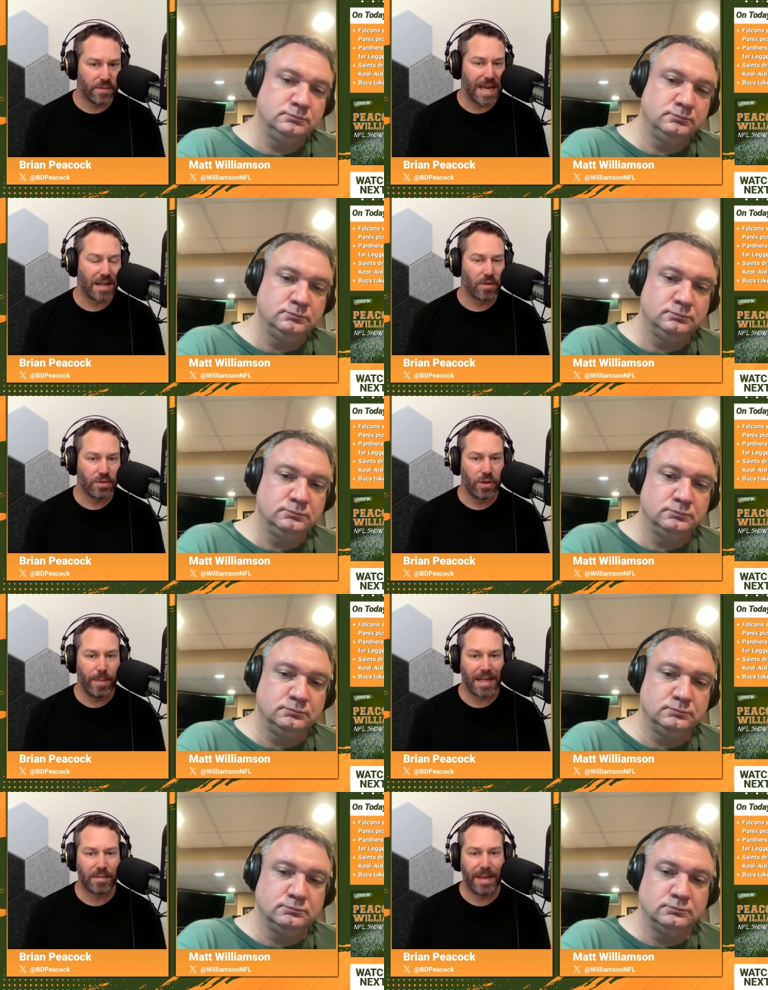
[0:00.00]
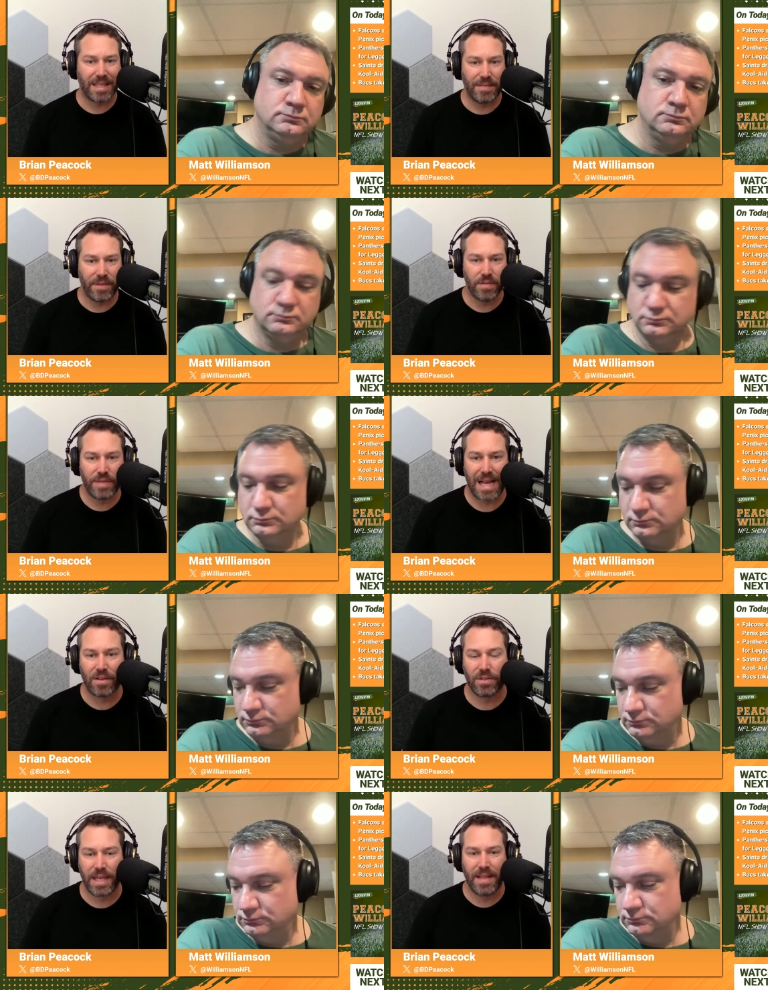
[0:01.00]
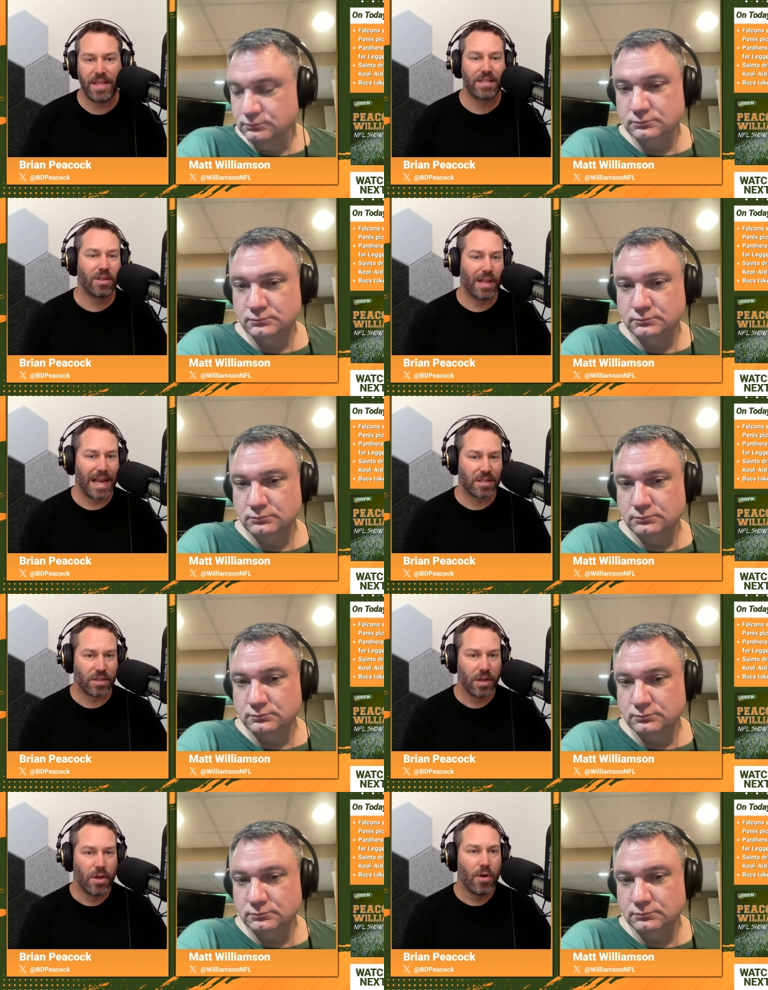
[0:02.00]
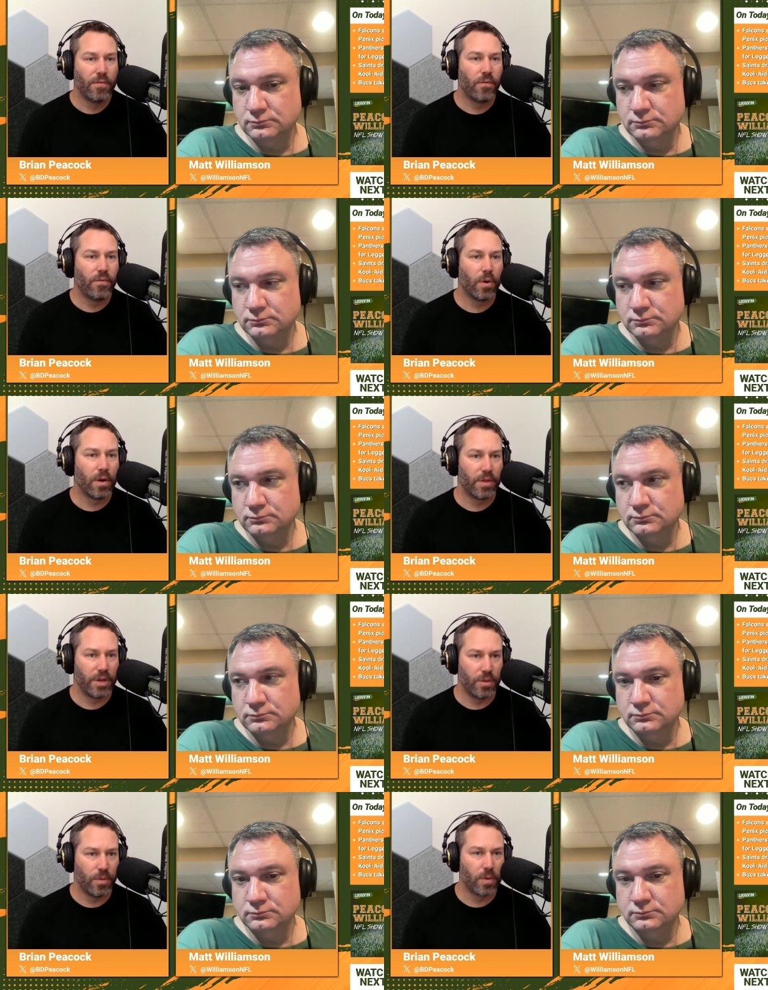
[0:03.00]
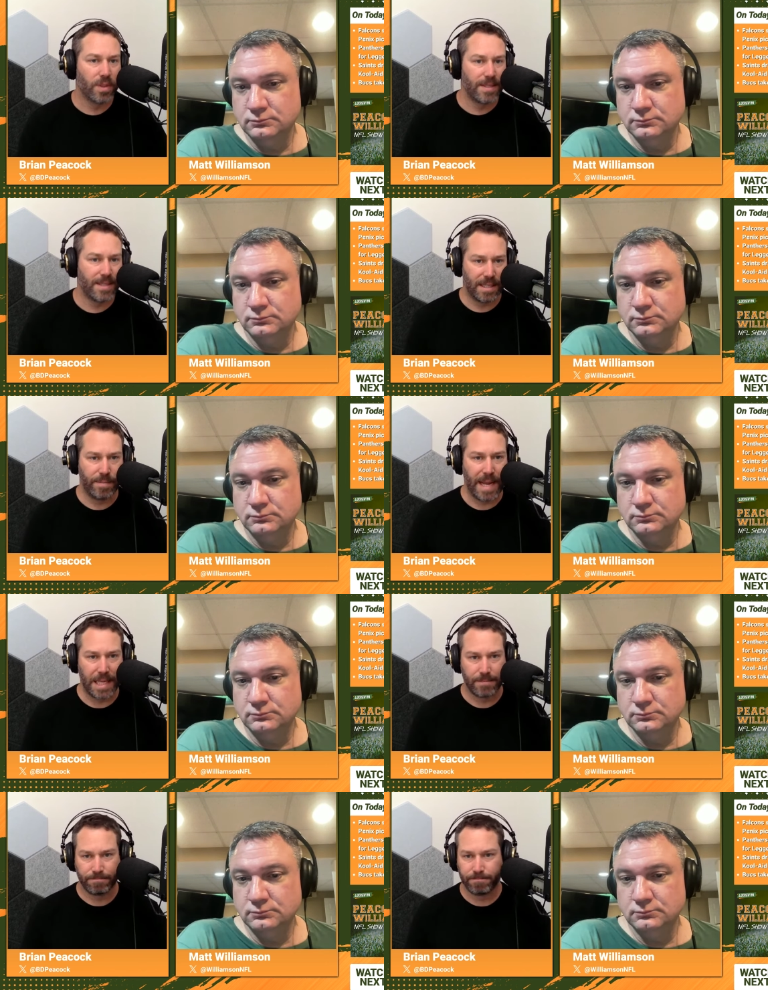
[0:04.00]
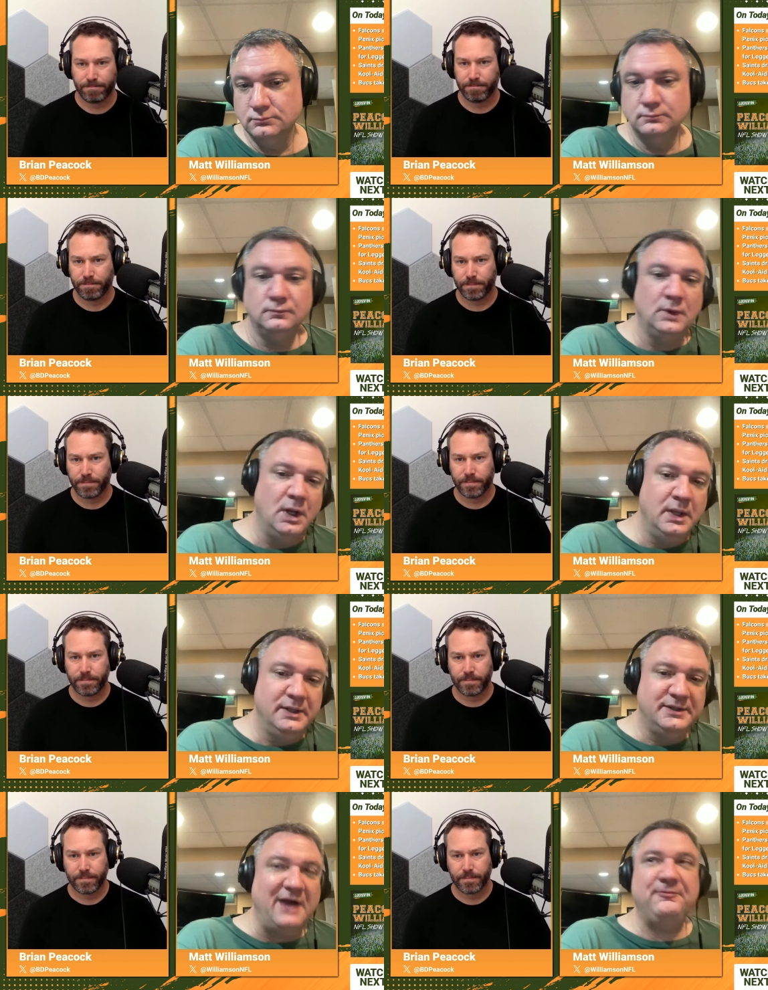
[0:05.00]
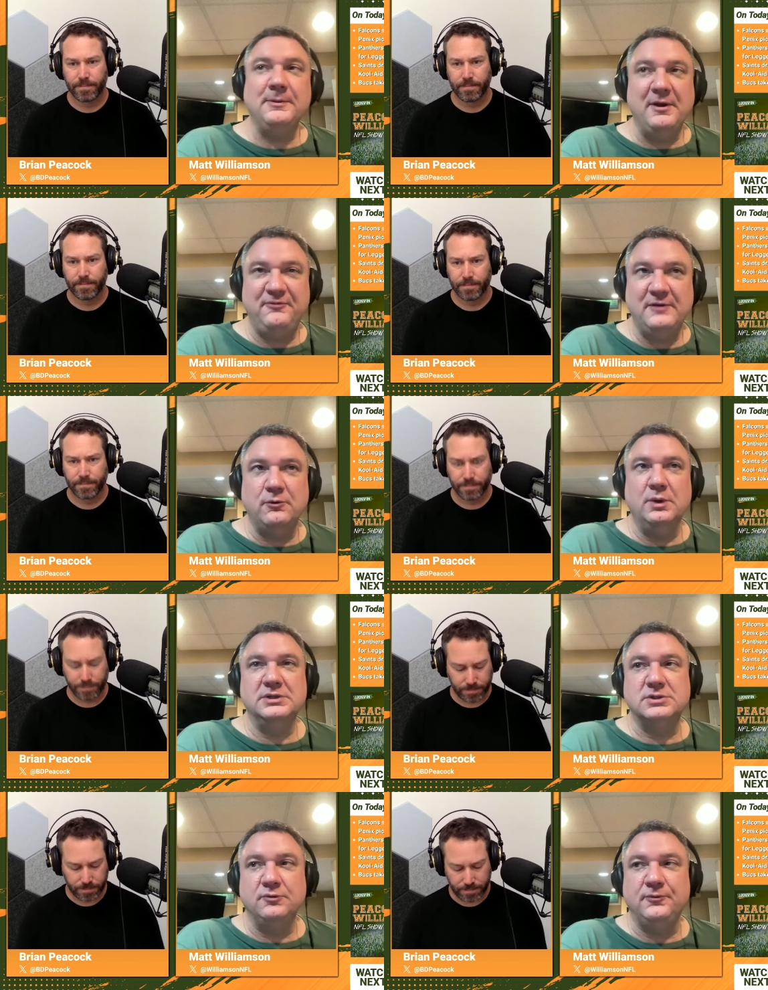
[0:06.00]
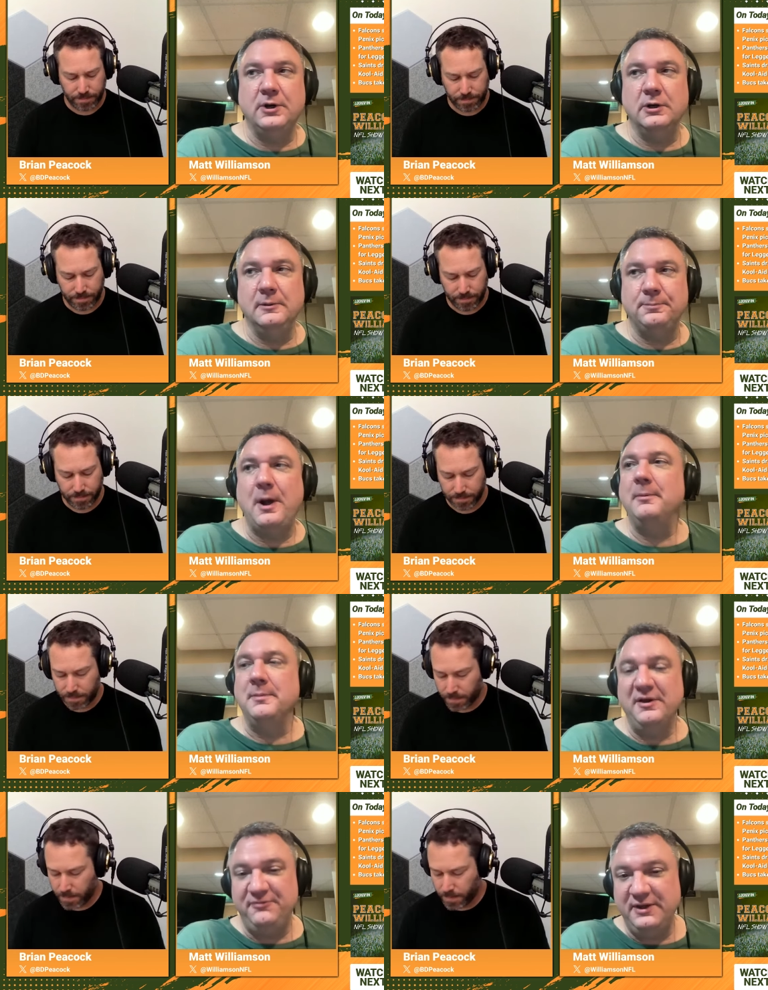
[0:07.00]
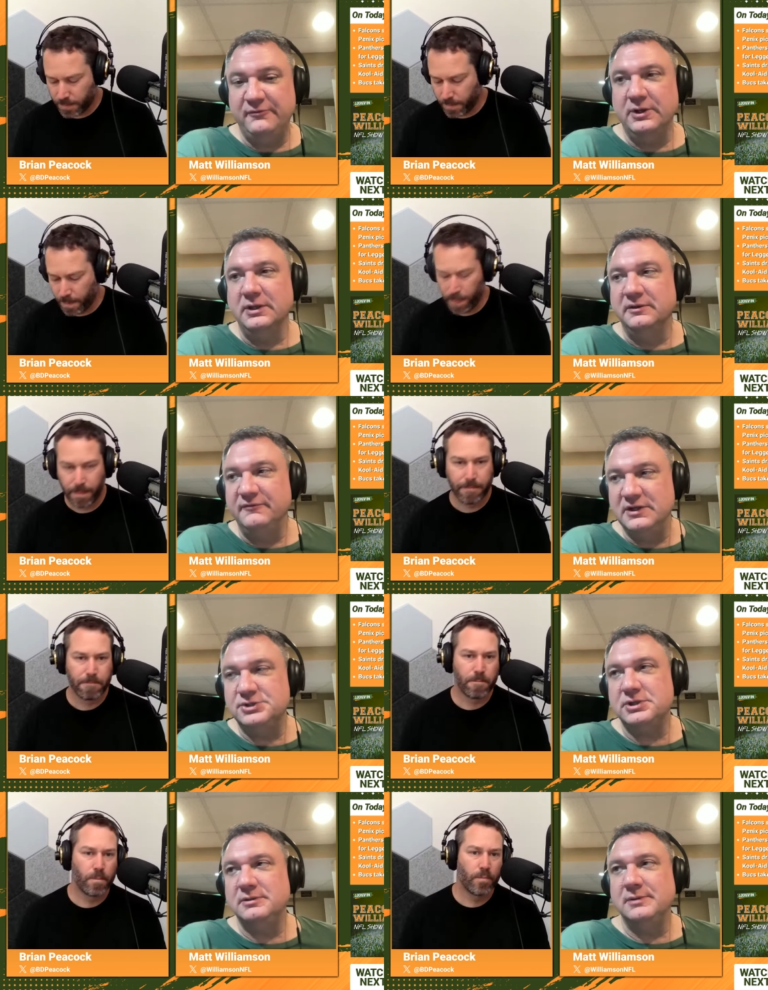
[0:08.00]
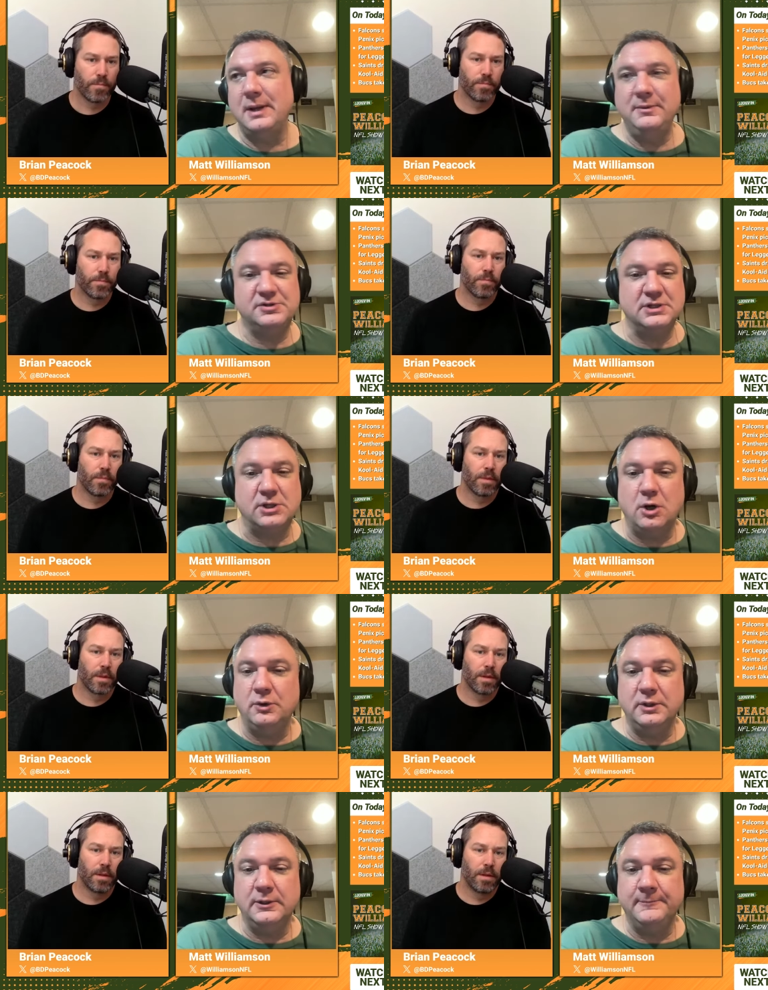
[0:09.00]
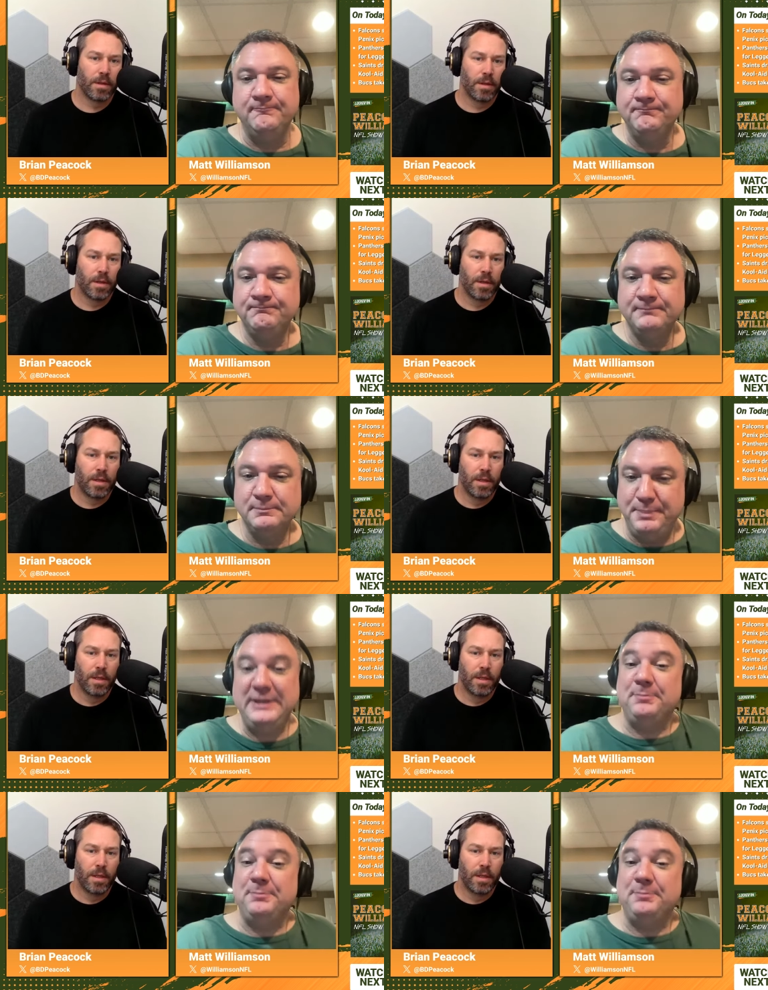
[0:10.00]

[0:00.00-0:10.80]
Speaker 1: tackle. So back to back defensive tackles to end this class for the New Orleans Saints, Matt.
Speaker 2: Definitely my favorite one so far, and probably my favorite in the division. I'm just going to call it a B